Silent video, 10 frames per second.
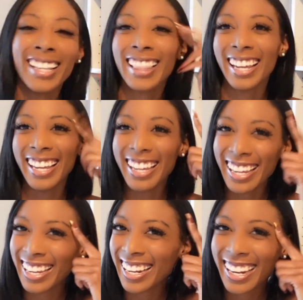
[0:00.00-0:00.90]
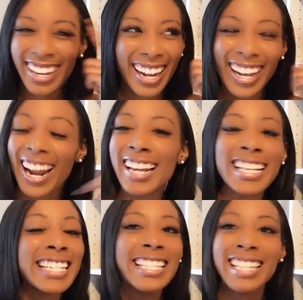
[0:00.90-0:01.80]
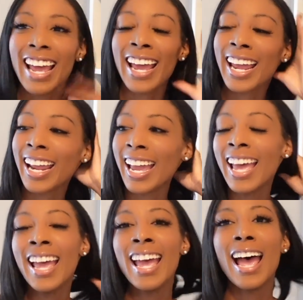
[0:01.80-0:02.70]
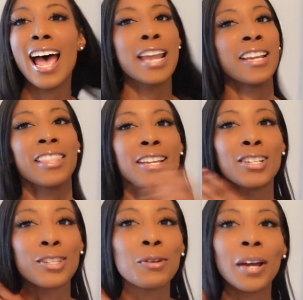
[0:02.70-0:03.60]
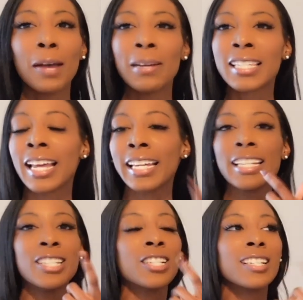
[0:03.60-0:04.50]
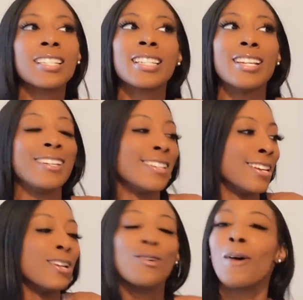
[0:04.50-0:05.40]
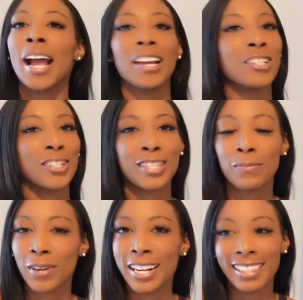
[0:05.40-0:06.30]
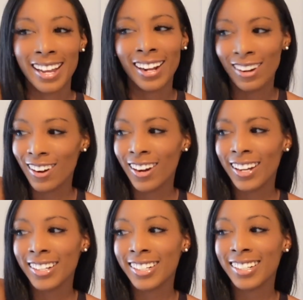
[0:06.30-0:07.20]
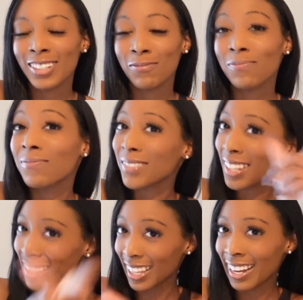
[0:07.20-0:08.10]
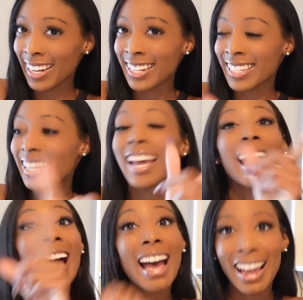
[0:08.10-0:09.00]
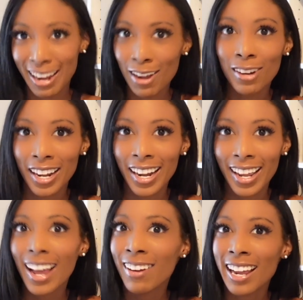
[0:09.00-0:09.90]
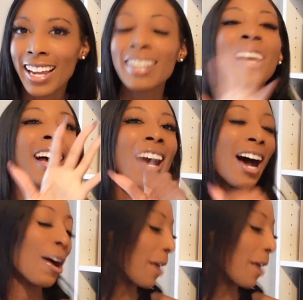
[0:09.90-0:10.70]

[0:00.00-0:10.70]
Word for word: like, and I didn't say anything to him. It's like he just knew I had just sprayed that on. Ladies, and go get it, okay? All